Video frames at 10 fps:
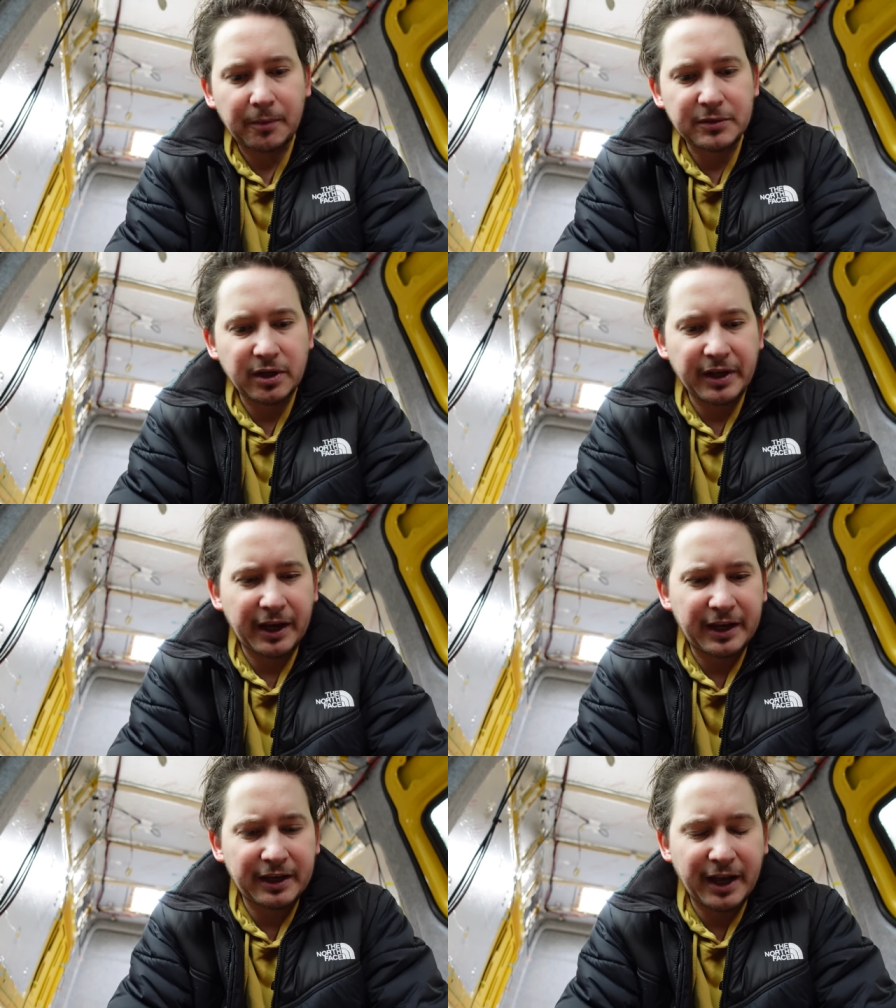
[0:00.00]
So yeah,
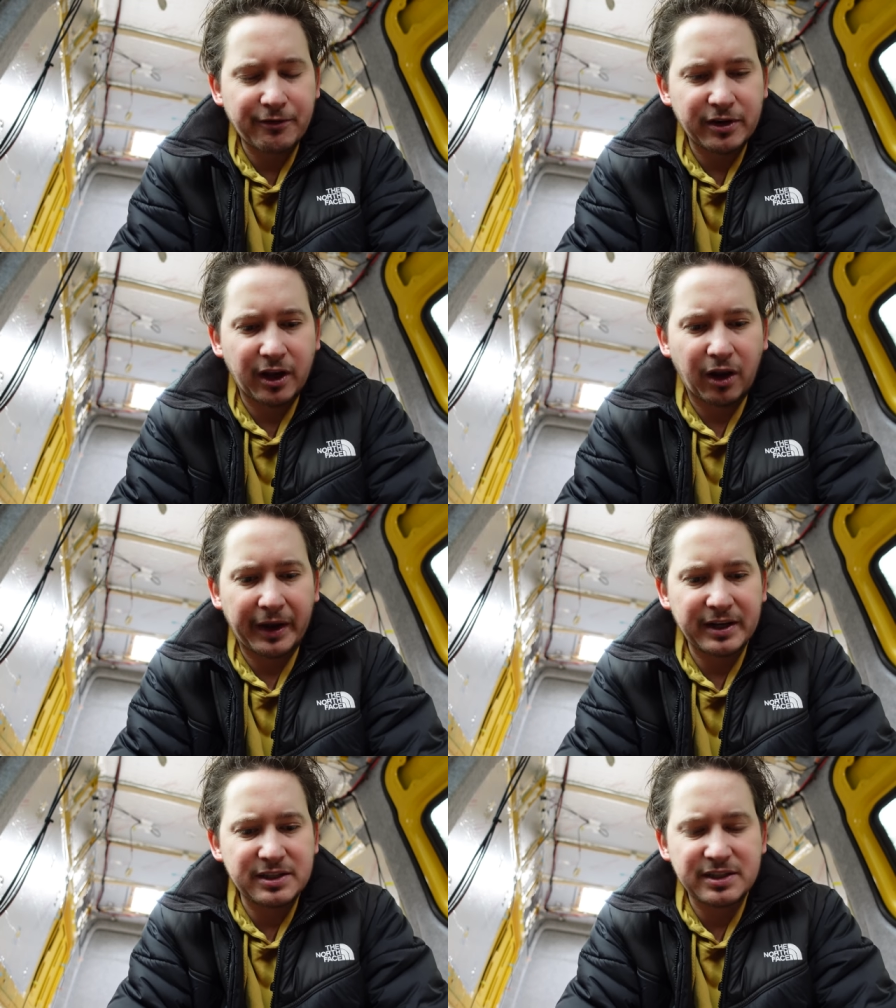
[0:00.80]
getting rid of the
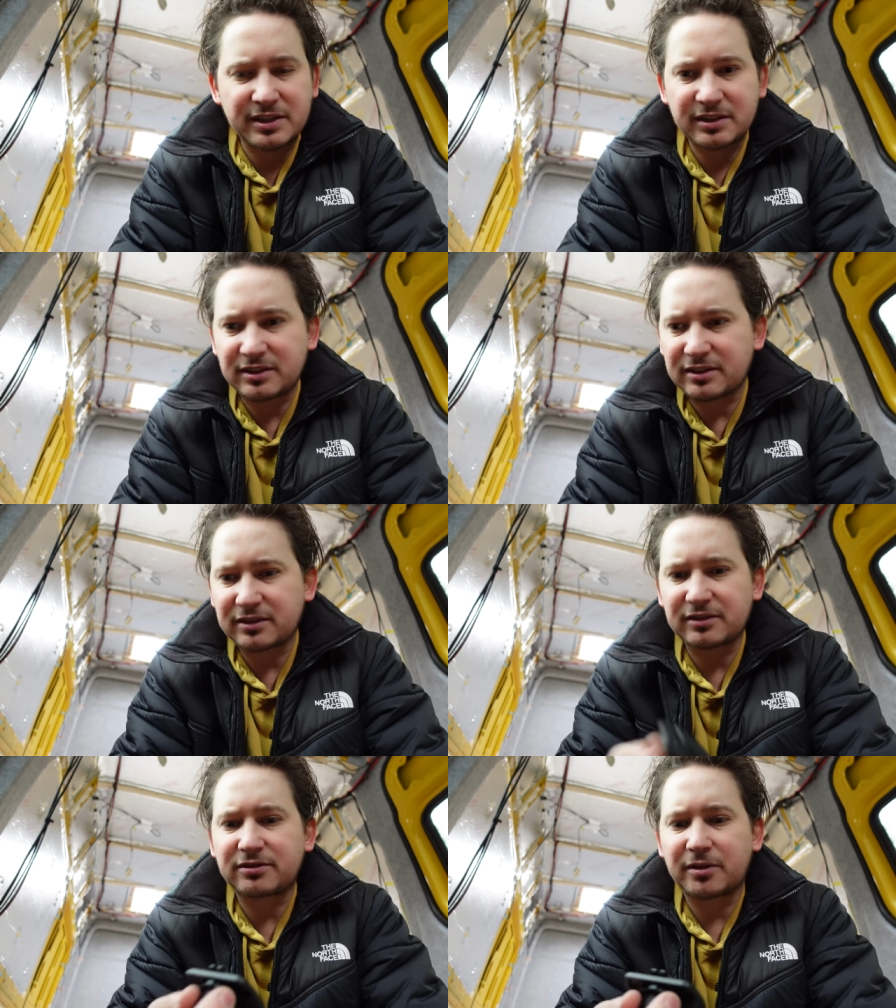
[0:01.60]
lights
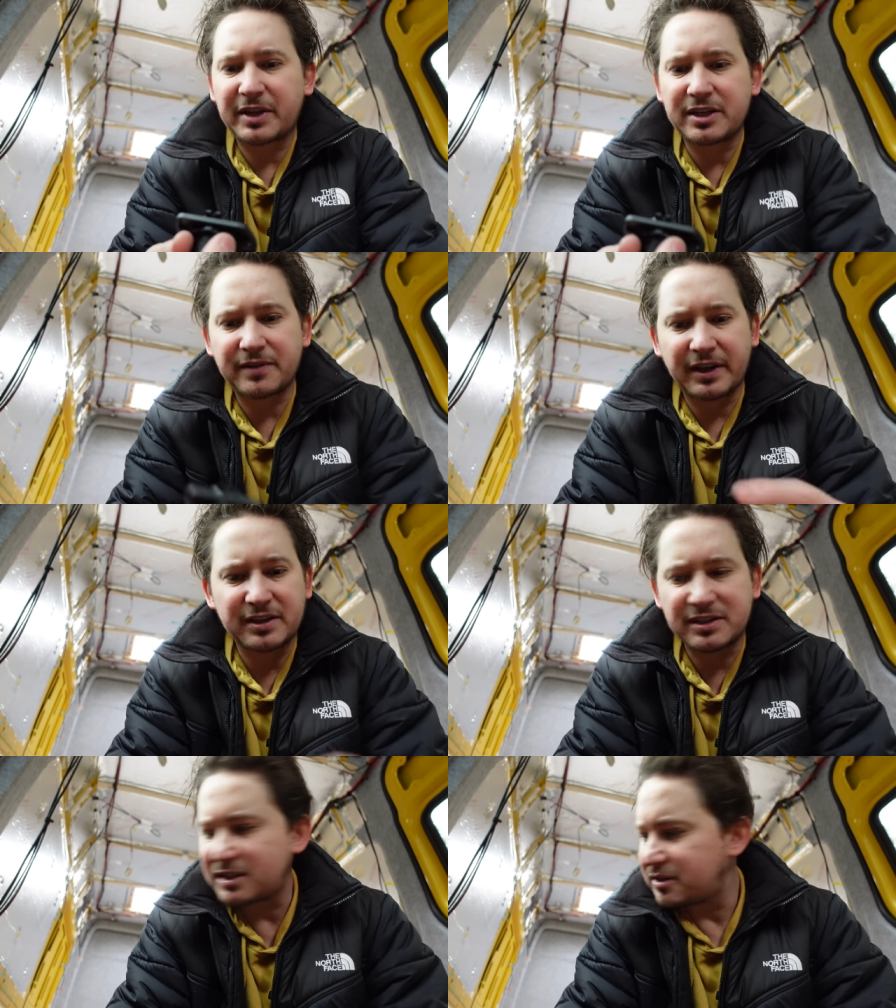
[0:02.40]
from these
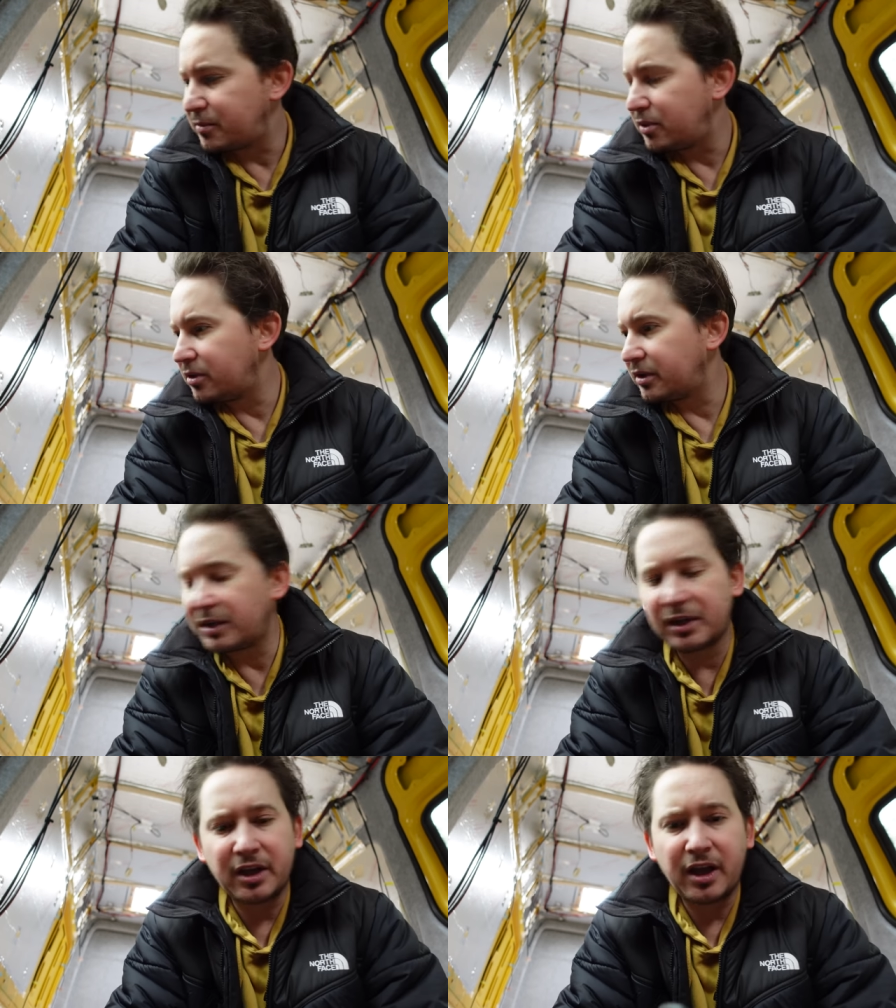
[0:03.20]
things is important.
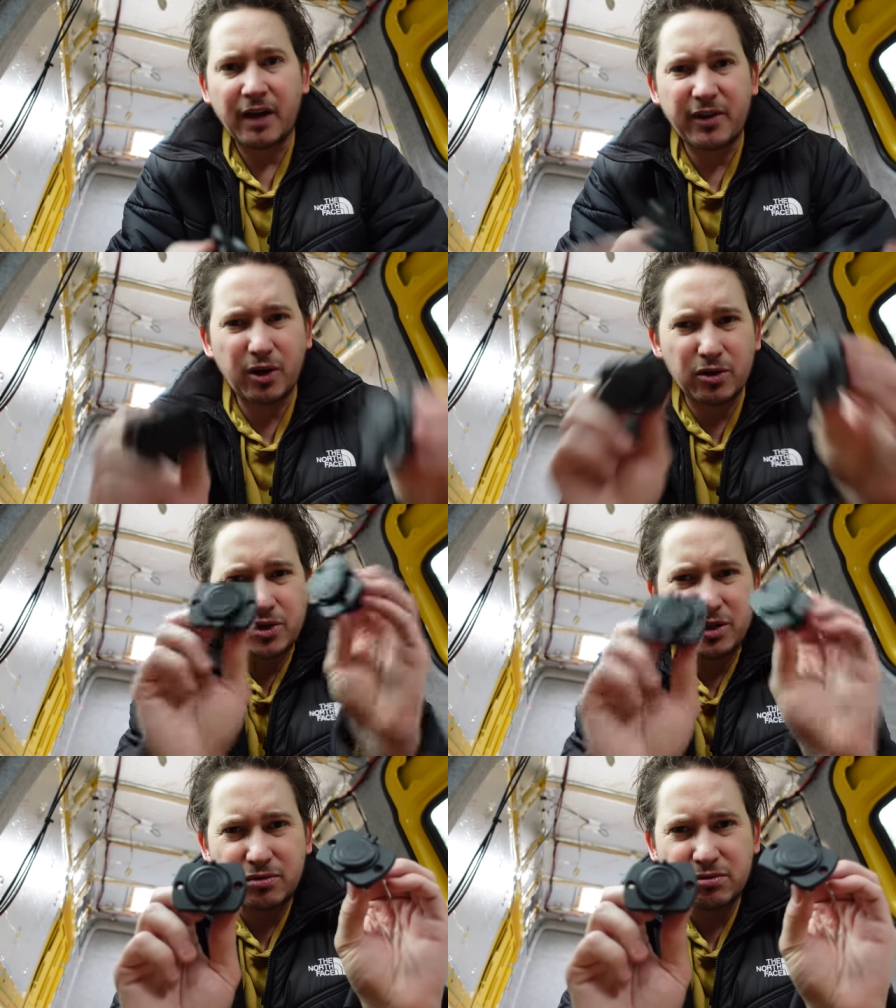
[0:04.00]
I've only got
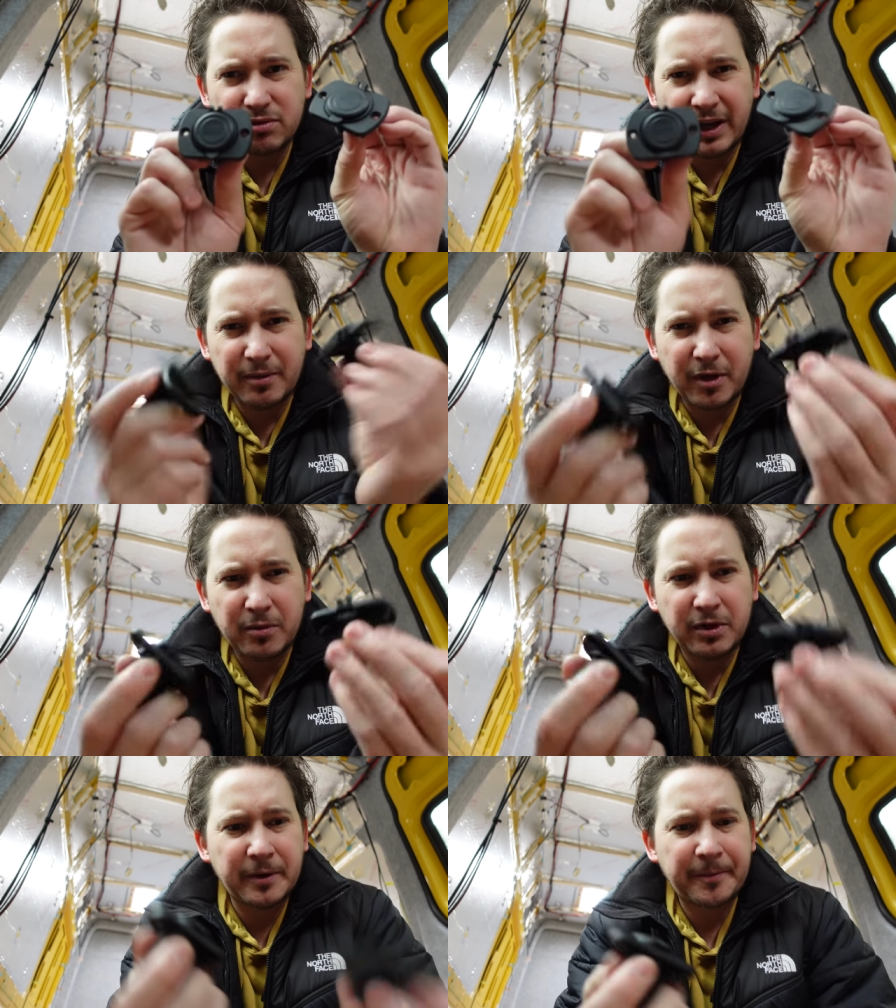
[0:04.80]
two at the
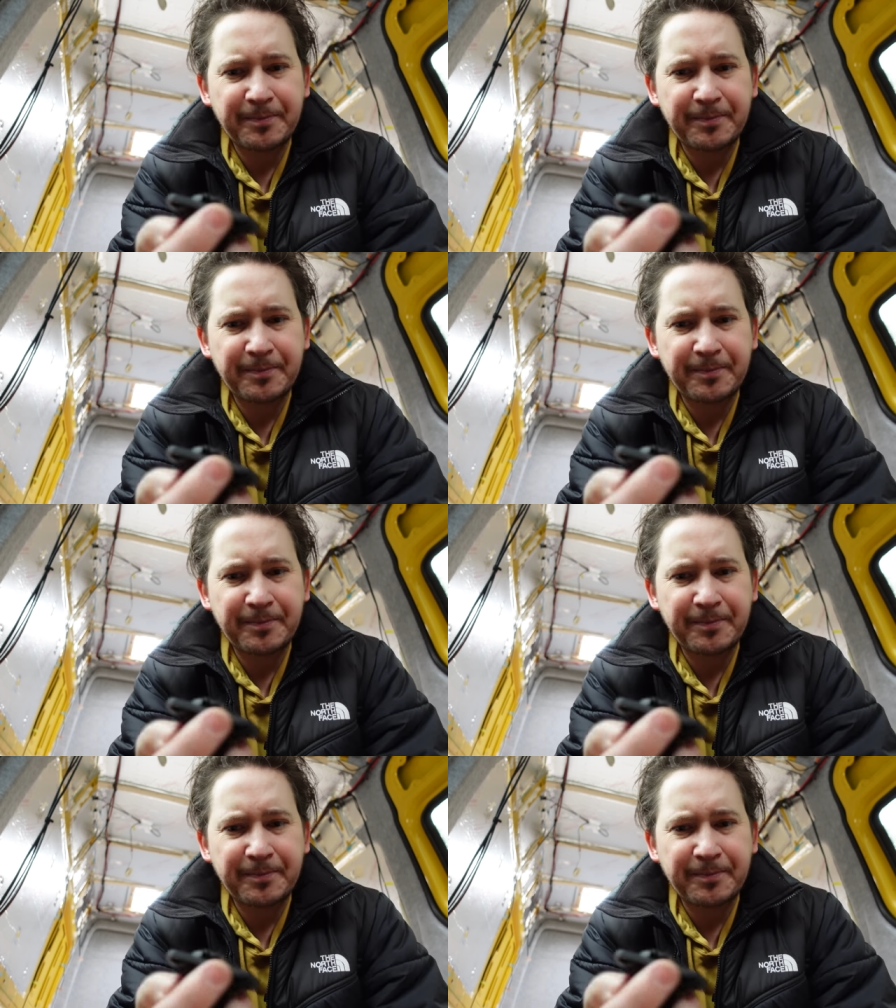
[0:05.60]
moment.